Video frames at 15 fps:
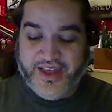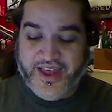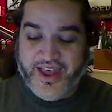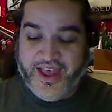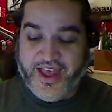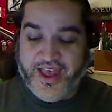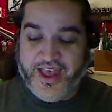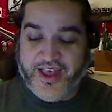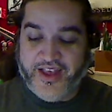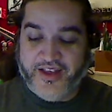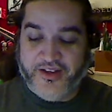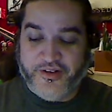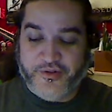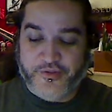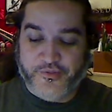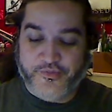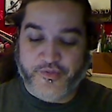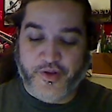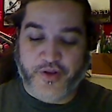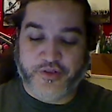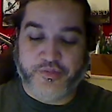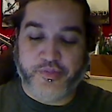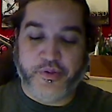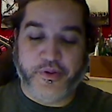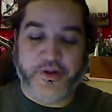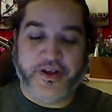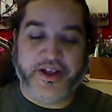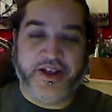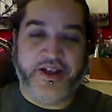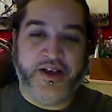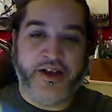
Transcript: a Vault Boy